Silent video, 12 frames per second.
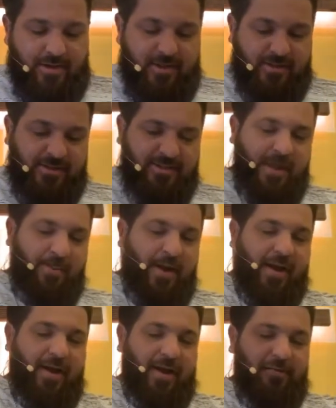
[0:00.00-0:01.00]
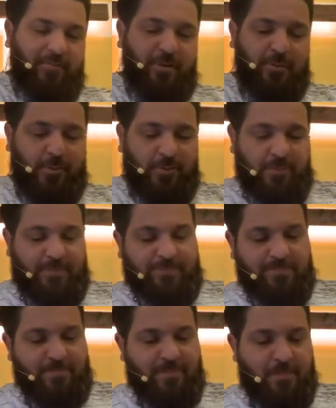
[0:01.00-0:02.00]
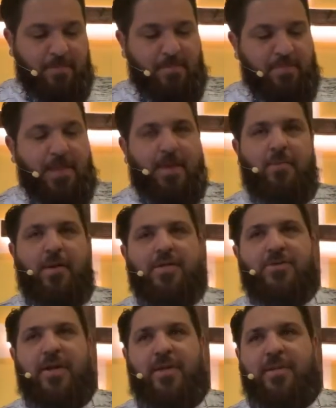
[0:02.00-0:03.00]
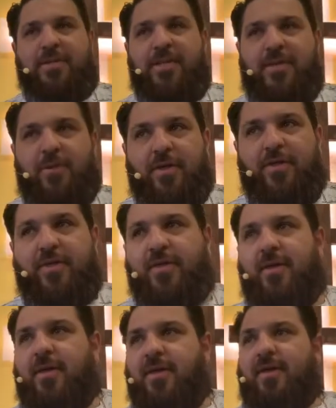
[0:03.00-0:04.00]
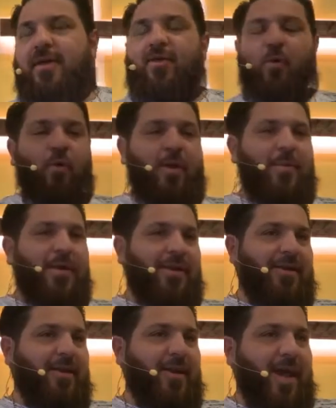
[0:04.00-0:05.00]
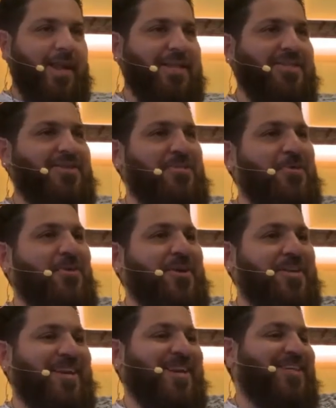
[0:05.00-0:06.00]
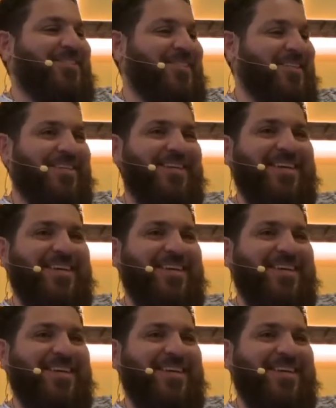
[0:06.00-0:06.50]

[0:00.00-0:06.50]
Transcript: semi uncomfortable because we're going to be dealing with women and insubordination.